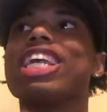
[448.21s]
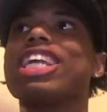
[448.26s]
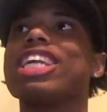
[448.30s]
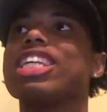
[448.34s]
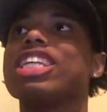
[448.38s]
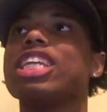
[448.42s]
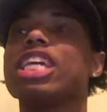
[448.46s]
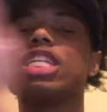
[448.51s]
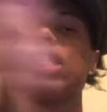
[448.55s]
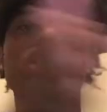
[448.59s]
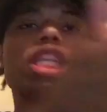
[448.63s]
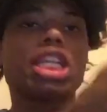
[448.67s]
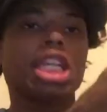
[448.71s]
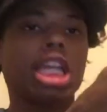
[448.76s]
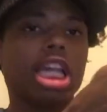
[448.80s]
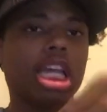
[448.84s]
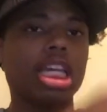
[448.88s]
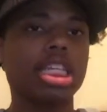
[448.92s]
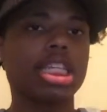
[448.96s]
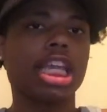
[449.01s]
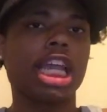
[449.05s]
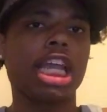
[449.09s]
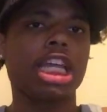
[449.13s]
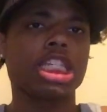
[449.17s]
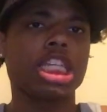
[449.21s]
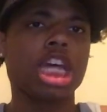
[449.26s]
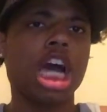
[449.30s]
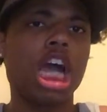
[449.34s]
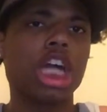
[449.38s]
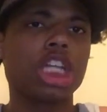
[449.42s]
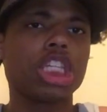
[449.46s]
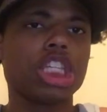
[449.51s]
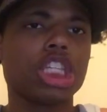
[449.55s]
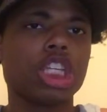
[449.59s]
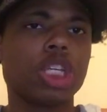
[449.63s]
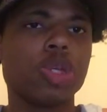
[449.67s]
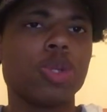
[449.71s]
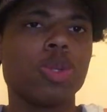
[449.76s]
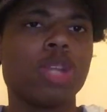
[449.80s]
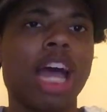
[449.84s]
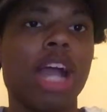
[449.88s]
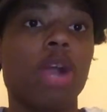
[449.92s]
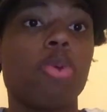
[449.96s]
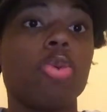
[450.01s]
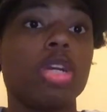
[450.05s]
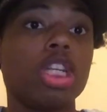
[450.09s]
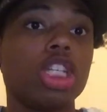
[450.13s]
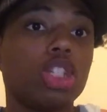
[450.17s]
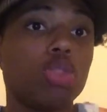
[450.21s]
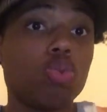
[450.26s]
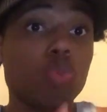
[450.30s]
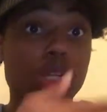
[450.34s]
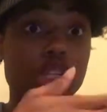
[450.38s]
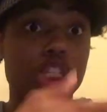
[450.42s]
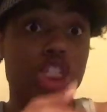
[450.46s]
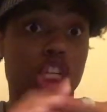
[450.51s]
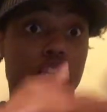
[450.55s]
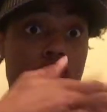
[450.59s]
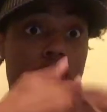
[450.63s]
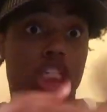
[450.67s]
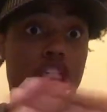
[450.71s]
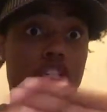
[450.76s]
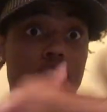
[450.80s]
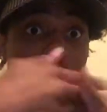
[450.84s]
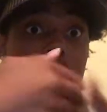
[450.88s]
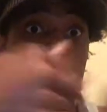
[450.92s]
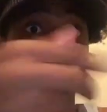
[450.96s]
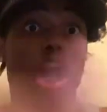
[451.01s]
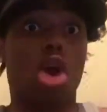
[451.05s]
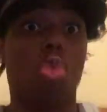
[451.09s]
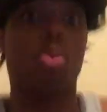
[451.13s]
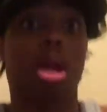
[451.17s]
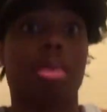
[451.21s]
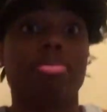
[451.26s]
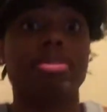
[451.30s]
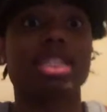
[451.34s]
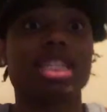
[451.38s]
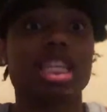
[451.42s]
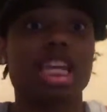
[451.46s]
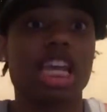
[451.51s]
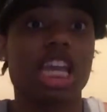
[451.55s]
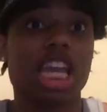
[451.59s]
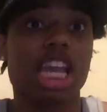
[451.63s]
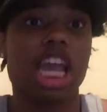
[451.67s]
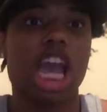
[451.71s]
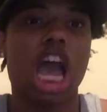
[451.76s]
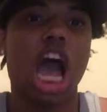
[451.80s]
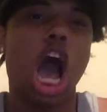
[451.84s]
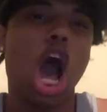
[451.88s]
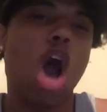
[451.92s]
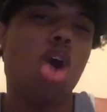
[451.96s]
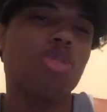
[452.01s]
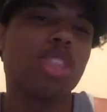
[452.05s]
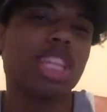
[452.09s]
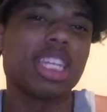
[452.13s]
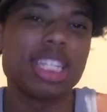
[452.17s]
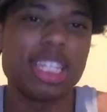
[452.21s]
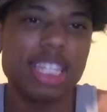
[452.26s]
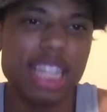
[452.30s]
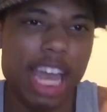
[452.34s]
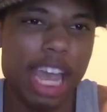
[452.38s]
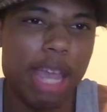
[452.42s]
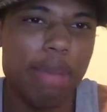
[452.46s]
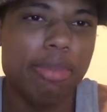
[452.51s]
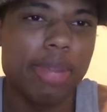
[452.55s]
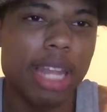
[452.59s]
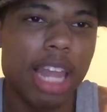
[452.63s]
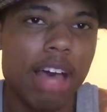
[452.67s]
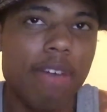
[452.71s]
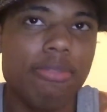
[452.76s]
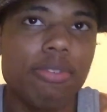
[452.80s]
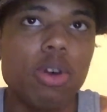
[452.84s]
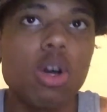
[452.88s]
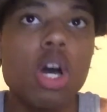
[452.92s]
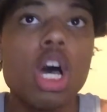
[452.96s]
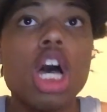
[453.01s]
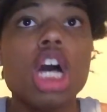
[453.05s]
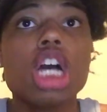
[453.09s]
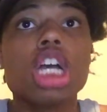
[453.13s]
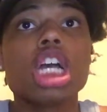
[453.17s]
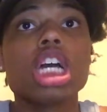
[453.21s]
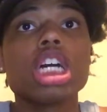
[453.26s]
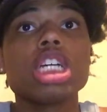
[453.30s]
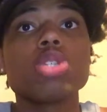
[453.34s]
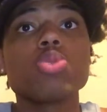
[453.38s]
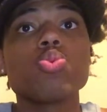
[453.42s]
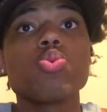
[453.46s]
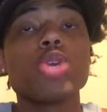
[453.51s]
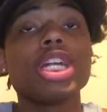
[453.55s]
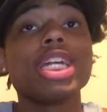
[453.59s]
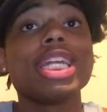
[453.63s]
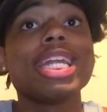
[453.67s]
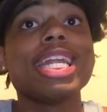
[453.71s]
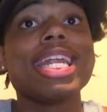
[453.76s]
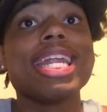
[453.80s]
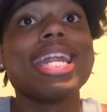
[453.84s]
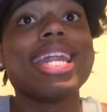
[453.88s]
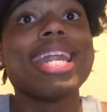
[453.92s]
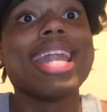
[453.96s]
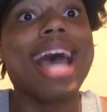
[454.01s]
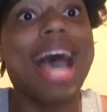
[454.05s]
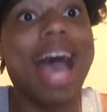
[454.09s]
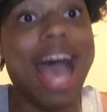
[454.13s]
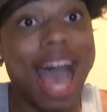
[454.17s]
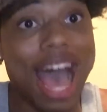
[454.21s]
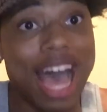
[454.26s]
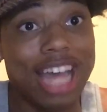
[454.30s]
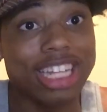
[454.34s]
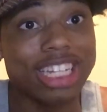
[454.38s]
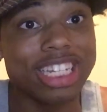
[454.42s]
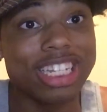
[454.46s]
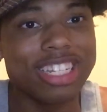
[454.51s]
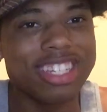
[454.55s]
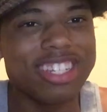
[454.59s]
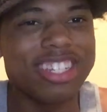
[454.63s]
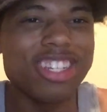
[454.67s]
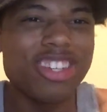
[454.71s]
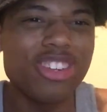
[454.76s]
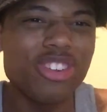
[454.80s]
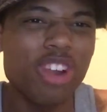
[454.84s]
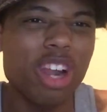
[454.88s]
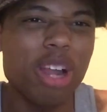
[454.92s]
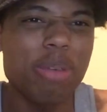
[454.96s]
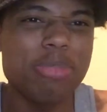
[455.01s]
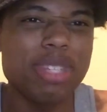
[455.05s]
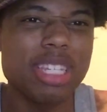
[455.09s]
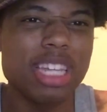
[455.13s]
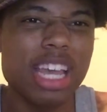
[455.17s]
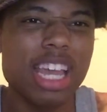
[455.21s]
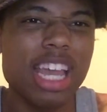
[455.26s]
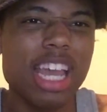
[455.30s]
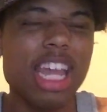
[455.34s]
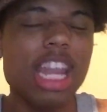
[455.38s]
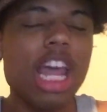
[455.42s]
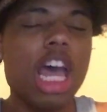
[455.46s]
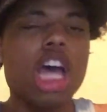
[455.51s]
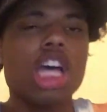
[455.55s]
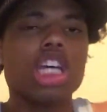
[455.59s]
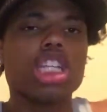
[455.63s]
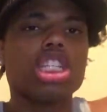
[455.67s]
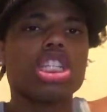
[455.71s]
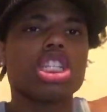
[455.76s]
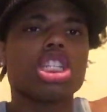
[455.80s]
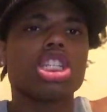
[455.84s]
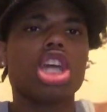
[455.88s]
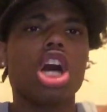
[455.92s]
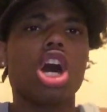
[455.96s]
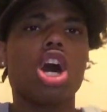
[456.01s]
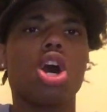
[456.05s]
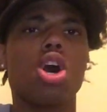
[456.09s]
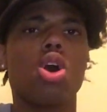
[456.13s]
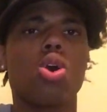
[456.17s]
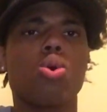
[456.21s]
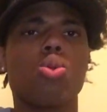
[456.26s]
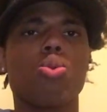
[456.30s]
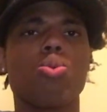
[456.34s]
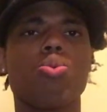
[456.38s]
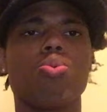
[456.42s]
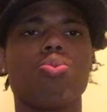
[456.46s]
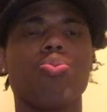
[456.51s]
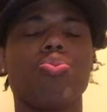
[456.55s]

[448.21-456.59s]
These little kids can't talk to you like we just, you know what I'm saying, on the same level. Because we're not. You know what I'm saying? So,